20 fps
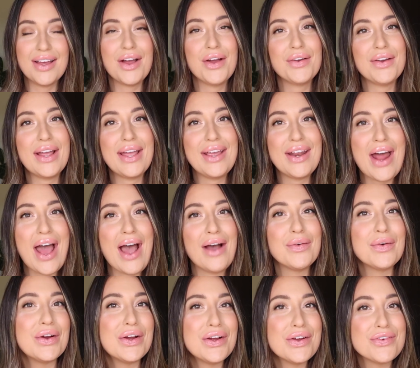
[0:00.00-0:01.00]
All right,
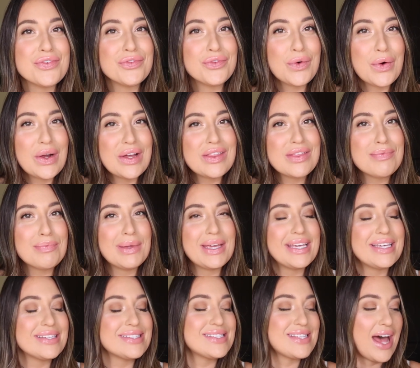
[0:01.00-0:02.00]
our fourth
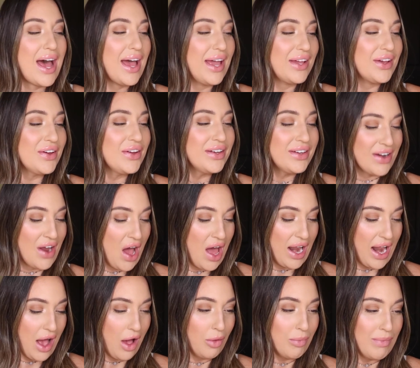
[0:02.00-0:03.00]
piece, I could
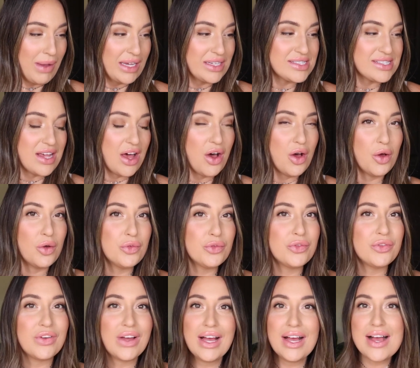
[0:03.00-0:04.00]
not help
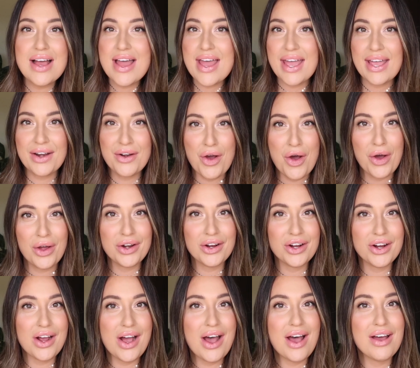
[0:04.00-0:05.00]
myself. In
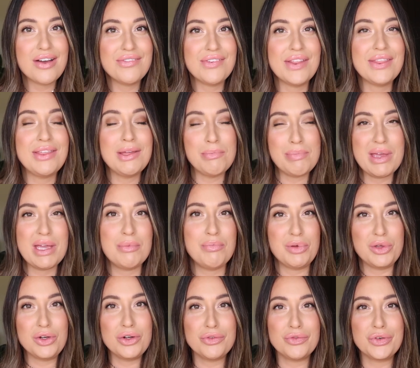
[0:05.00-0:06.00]
honor of the big,
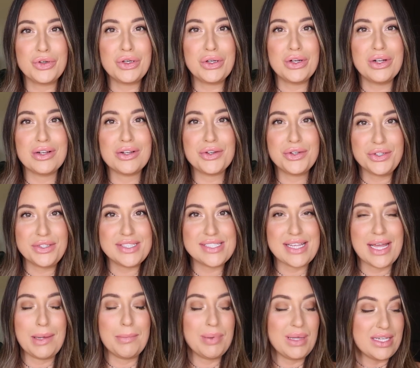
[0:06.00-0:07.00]
beautiful
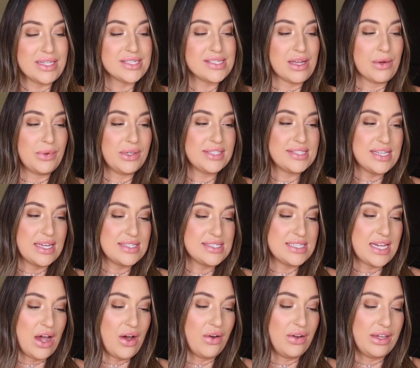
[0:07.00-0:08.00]
Kunzite piece that we sent
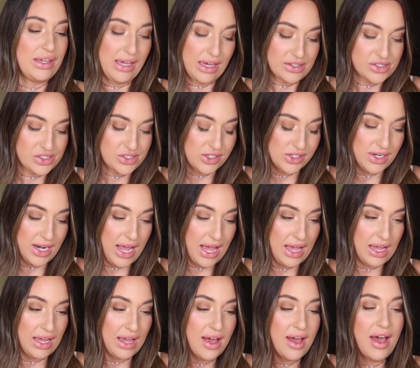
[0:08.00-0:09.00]
out
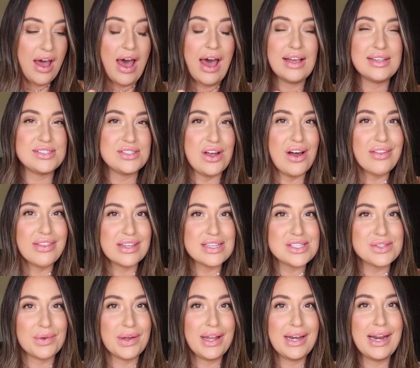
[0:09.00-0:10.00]
yesterday, I saw
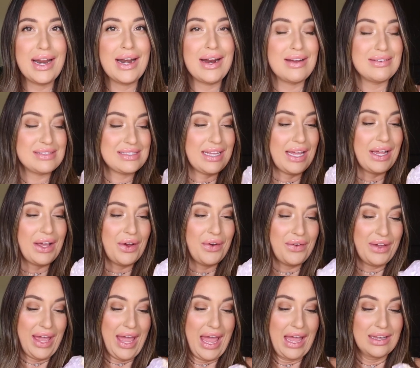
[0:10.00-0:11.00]
this one and I was like,
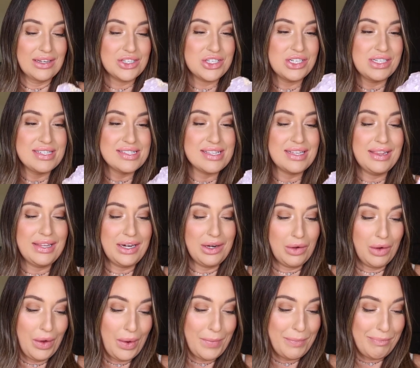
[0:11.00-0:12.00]
okay, she's a
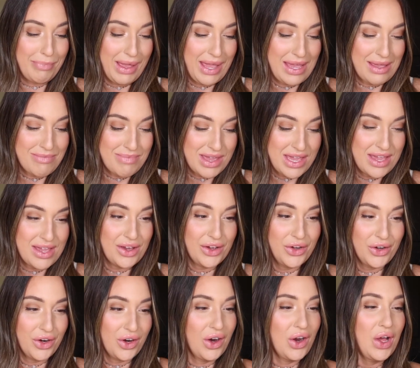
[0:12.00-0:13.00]
little baby
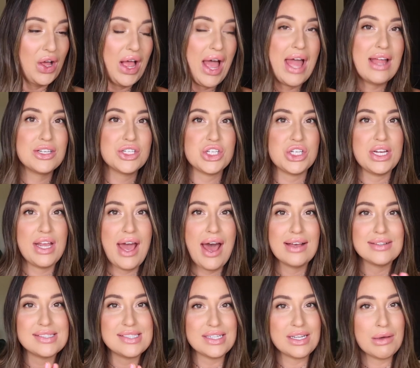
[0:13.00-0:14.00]
girl and she
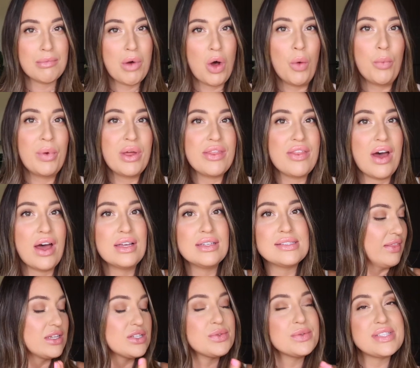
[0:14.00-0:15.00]
has to come home with us.
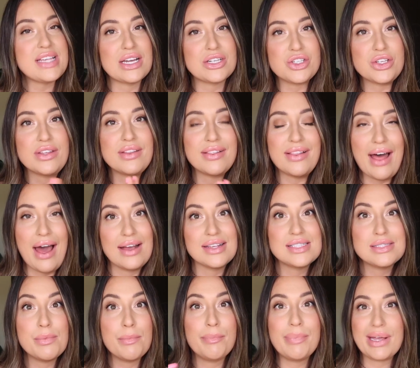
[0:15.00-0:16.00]
And this was actually the
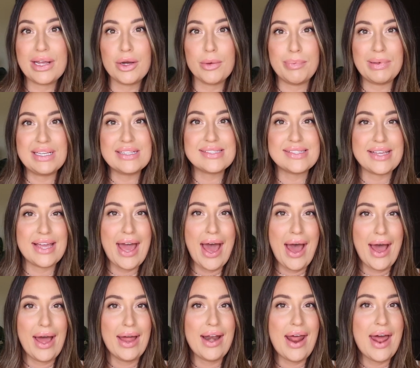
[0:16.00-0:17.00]
last bigger piece he had.